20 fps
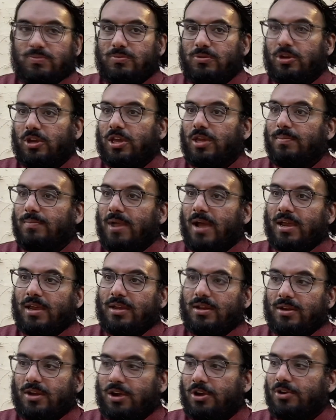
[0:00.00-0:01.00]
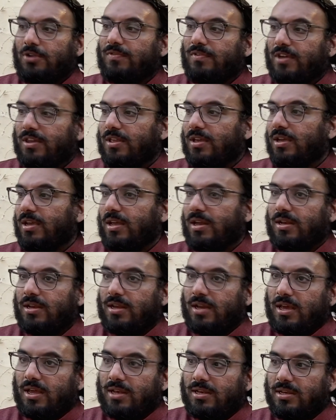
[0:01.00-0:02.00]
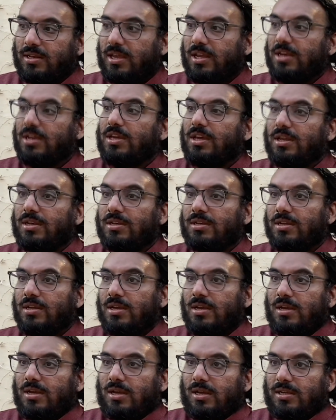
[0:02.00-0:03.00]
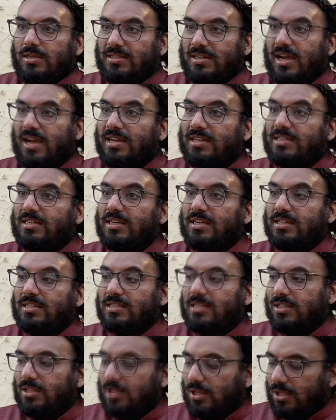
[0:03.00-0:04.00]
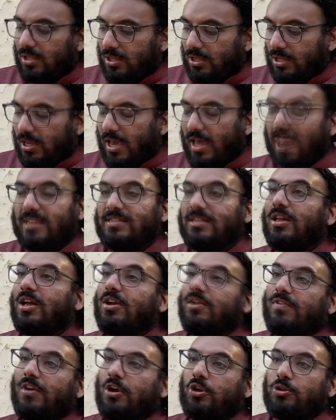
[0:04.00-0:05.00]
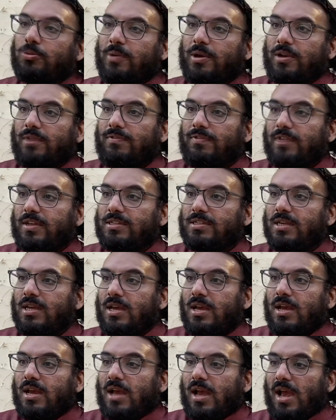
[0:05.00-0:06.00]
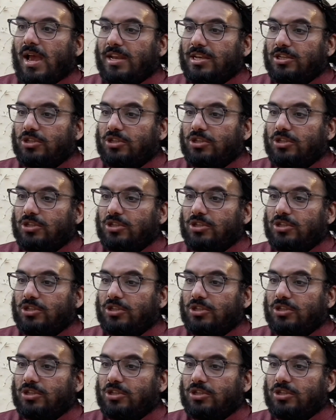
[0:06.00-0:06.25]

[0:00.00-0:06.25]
looking back in Ayurvedic and Indian sciences, it has a lot of health benefits. And